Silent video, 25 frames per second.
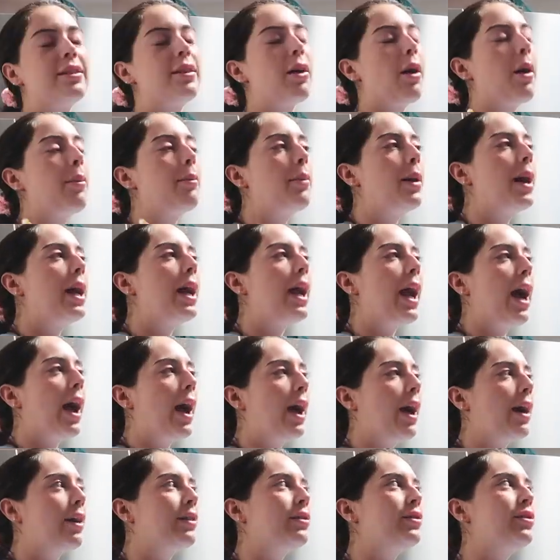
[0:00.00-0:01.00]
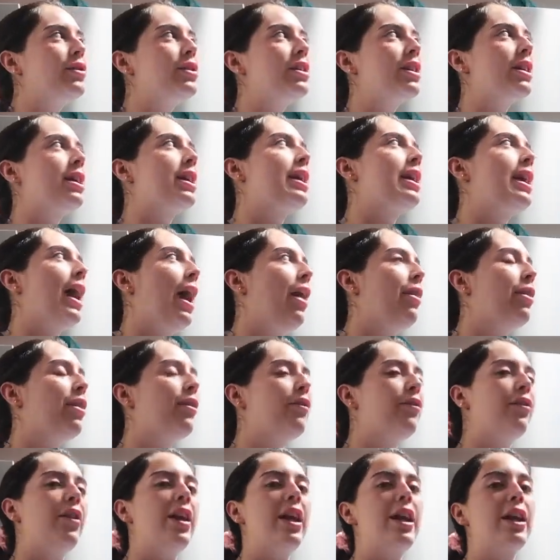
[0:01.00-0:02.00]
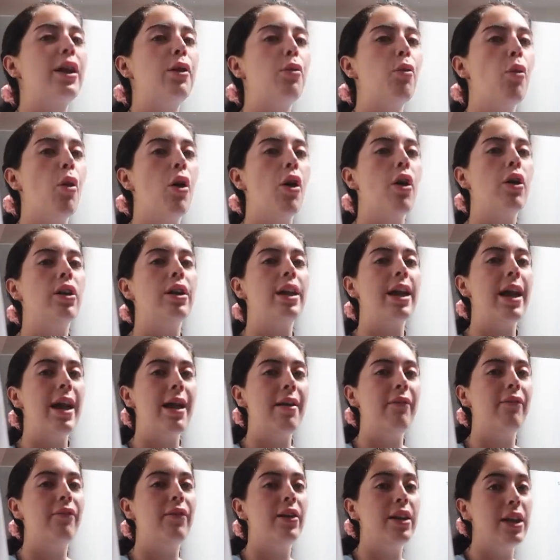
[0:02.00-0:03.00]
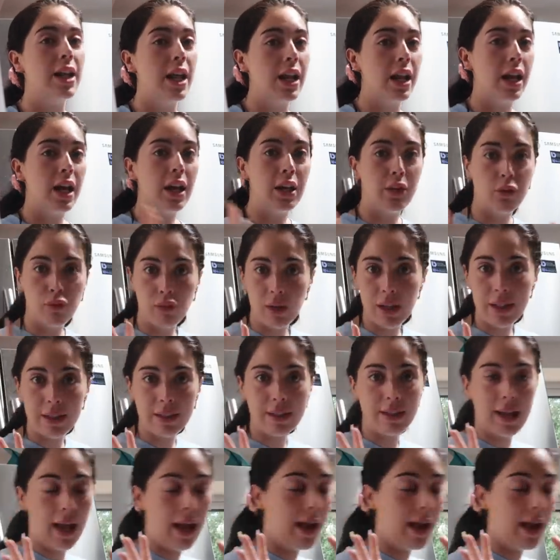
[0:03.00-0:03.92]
So I might have to get the Vega one in vanilla and risk